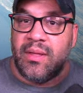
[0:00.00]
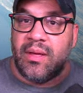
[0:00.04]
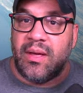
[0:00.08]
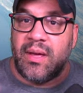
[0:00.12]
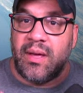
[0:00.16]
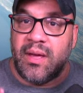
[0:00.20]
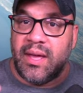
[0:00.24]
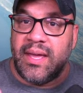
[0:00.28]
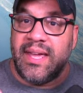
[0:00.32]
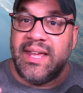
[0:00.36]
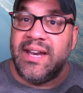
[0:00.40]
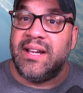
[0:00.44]

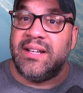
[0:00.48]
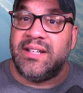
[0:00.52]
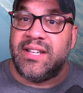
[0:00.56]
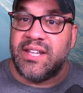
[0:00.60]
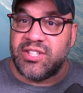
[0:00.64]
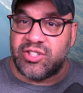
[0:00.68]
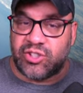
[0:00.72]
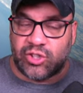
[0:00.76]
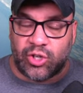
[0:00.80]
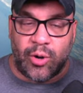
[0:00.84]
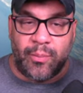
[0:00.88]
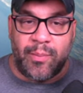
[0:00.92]
uh, in a
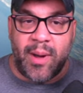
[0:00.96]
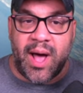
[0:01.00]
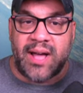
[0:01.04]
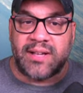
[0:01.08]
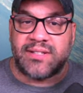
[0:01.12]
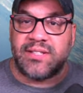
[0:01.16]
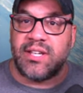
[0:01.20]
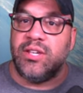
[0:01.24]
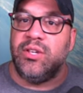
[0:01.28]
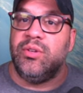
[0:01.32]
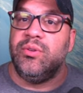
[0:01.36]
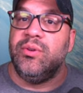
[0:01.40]
distro
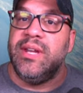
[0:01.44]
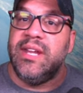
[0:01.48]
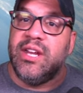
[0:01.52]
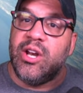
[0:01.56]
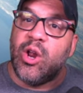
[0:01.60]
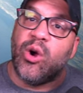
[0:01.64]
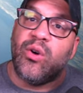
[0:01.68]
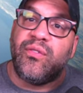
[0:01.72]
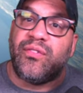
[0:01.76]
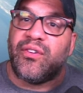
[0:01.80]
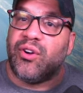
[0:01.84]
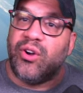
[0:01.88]
box that you need
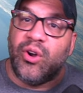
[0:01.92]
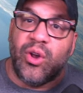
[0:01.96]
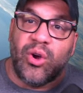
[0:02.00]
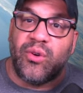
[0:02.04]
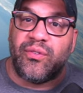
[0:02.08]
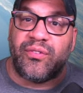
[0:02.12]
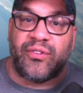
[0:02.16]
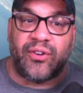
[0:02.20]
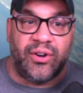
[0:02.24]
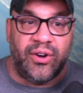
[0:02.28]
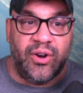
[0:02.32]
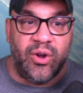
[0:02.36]
over and
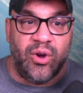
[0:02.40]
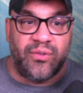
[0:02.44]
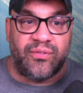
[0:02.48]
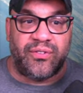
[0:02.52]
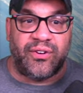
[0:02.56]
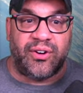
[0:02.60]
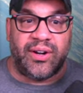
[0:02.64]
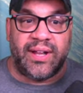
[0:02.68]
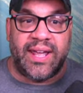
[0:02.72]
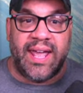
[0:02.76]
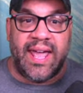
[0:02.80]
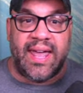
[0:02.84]
over and
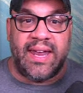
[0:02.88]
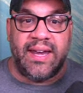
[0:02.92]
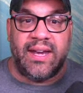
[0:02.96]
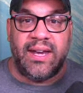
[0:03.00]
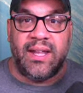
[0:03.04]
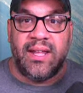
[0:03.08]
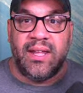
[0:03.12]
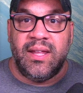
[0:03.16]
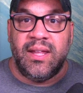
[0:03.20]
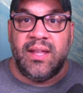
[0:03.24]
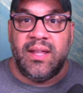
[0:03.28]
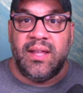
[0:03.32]
over again,
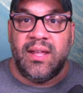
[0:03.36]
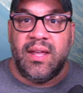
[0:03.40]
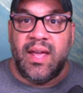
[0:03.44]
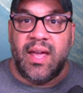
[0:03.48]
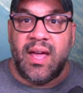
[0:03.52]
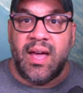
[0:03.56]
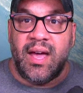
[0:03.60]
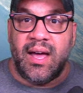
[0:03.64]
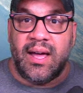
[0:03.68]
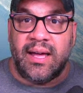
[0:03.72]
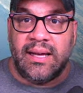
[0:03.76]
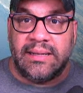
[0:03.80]

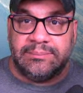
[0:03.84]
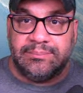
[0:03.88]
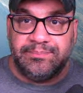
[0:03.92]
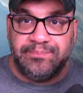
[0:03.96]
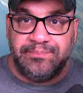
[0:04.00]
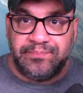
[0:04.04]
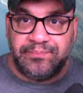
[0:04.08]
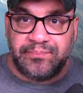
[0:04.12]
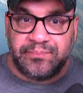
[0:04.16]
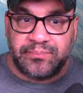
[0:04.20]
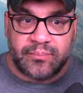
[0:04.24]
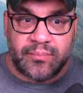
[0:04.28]
um,
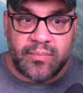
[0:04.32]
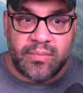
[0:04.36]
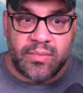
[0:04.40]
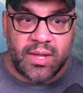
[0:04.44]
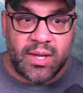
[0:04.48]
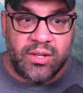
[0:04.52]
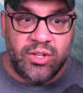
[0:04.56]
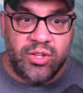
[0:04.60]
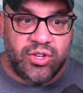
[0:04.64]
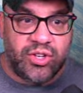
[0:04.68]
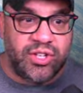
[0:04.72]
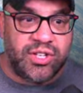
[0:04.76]

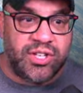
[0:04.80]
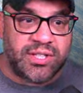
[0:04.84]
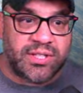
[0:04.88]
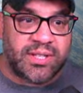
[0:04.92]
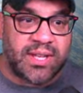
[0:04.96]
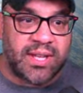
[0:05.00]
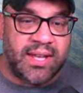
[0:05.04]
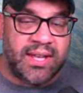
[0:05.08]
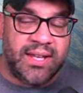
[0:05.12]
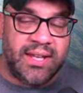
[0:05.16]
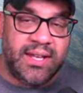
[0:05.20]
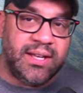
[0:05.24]
you could just
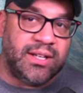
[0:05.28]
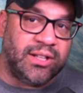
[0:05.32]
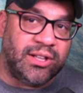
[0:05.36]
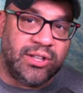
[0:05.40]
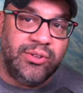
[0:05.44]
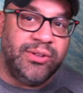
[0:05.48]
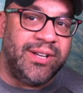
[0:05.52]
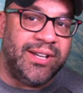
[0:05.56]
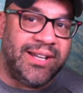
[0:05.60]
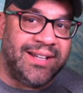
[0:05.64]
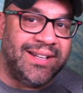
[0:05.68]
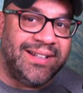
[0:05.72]

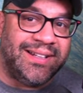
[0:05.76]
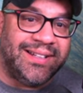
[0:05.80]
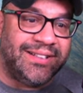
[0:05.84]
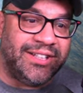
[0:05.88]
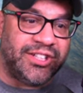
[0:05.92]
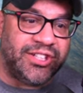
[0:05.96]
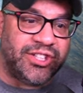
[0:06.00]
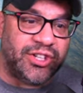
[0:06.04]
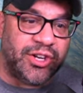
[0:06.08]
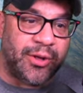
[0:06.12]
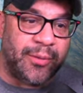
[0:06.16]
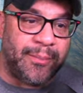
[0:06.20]
include it in
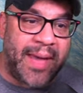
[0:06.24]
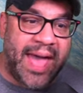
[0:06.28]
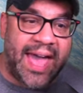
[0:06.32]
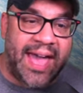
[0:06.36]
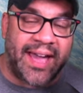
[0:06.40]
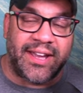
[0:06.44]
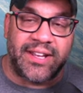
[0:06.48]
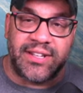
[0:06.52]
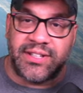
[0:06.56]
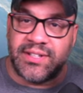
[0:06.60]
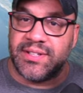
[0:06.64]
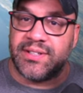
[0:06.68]
additional
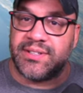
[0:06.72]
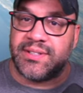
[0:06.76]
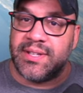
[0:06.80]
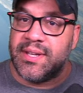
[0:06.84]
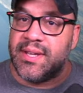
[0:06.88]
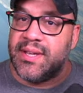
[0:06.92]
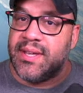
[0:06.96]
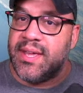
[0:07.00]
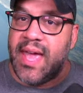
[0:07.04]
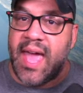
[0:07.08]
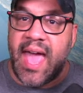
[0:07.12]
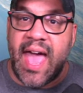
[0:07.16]
packages,
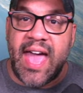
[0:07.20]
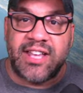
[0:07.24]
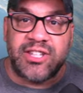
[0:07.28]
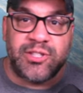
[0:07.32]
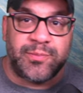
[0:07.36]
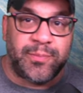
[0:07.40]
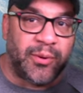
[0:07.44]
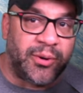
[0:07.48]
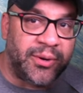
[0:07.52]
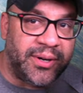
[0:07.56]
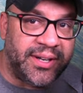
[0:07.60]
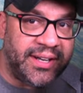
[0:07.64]

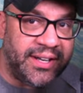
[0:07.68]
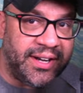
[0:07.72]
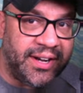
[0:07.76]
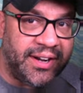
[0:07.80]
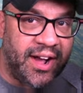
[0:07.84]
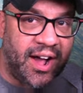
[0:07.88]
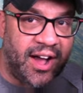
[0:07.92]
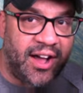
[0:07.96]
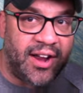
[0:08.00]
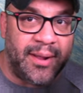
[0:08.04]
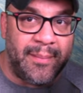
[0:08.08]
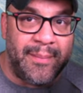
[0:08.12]
export it
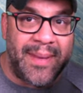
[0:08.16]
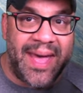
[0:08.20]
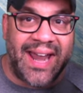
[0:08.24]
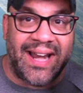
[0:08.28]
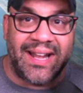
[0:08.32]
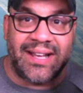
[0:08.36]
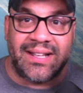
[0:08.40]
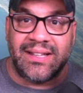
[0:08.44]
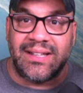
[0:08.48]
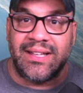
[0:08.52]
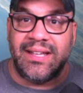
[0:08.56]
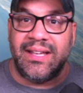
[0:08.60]

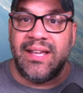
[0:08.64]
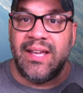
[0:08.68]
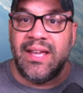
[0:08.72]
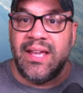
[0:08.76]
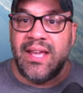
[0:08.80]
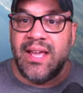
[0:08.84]
automatically,